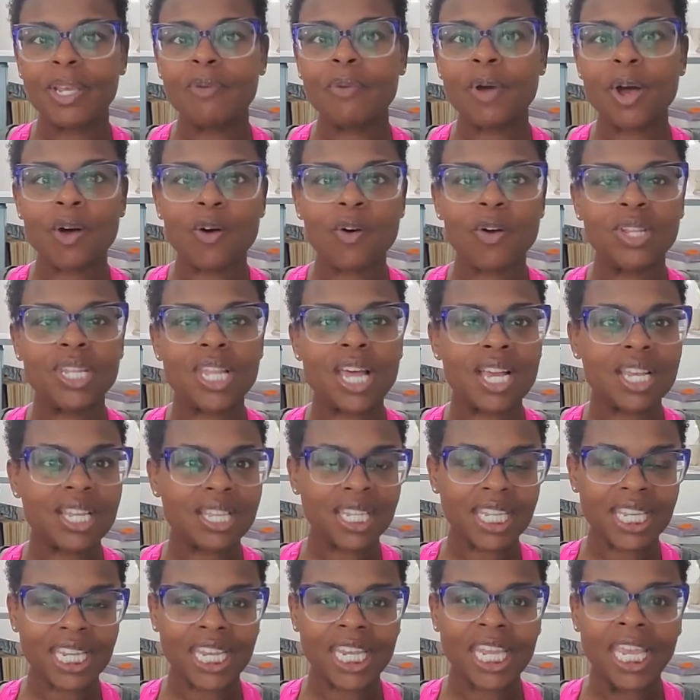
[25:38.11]
Well,
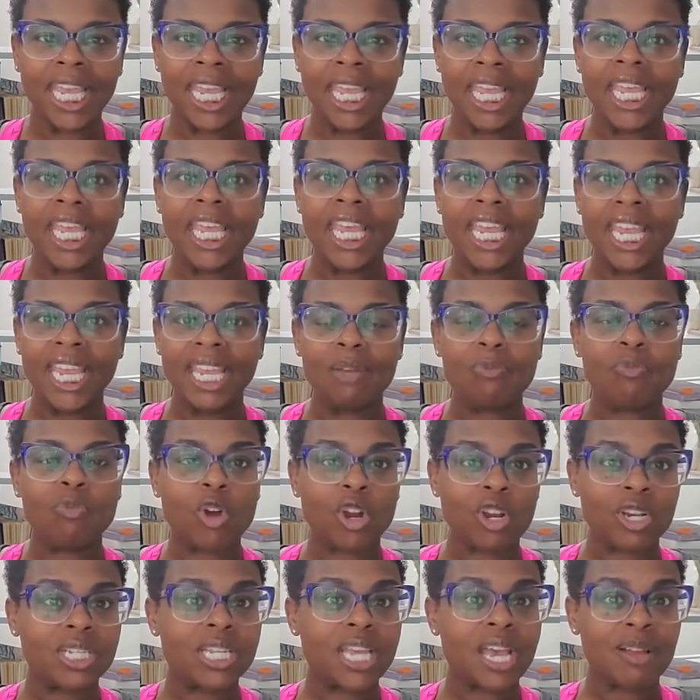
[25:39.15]
luckily it
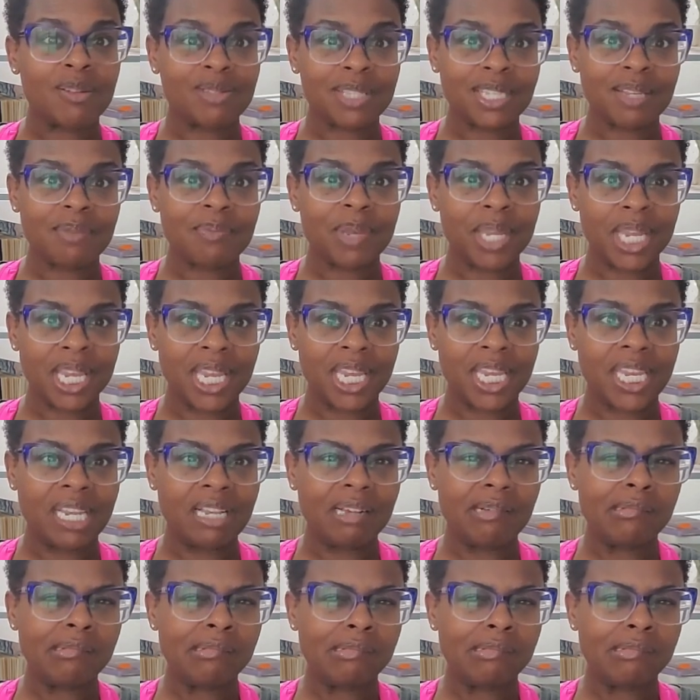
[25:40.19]
worked out to be,